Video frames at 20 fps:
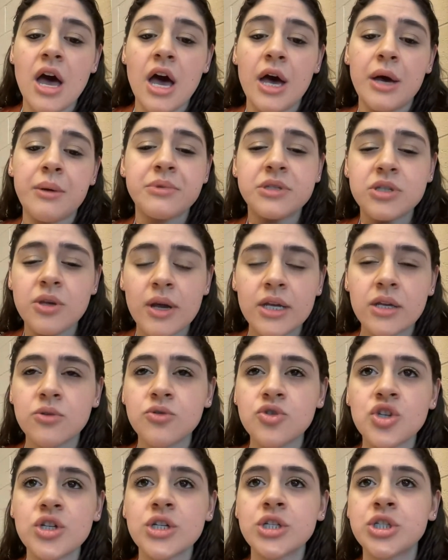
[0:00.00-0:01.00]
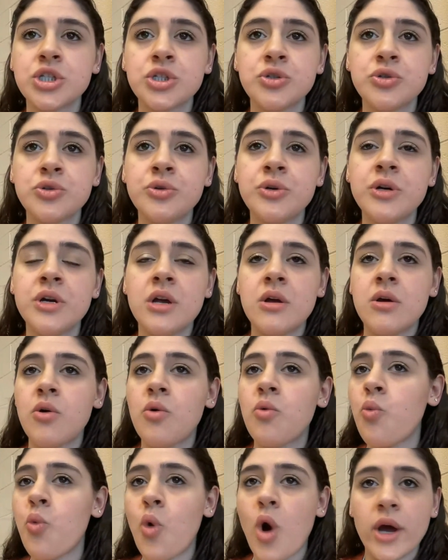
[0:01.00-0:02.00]
So I usually do
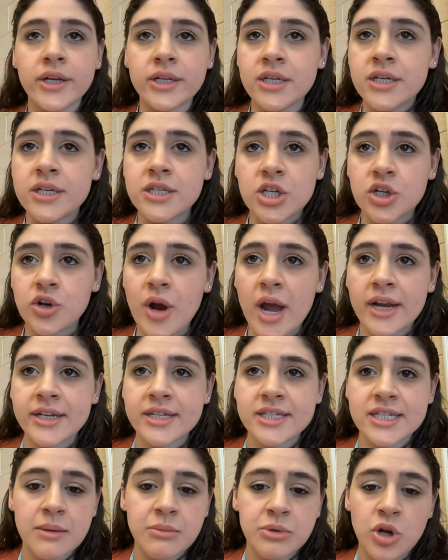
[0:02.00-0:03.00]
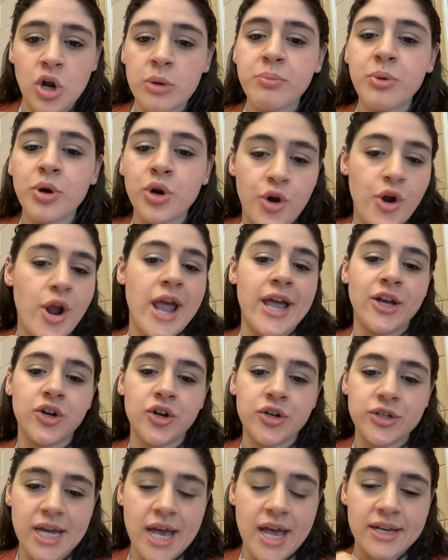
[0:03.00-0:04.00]
one Socratic seminar per
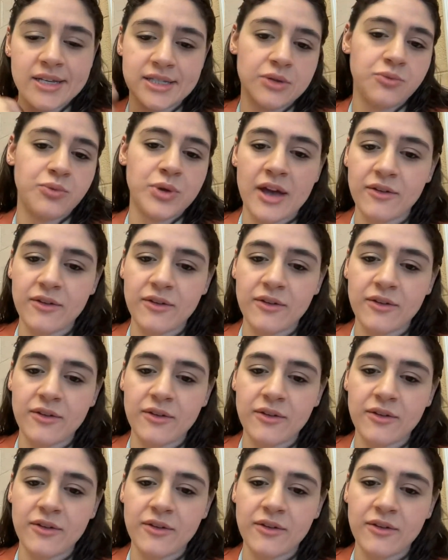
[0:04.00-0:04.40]
anchor text, and we have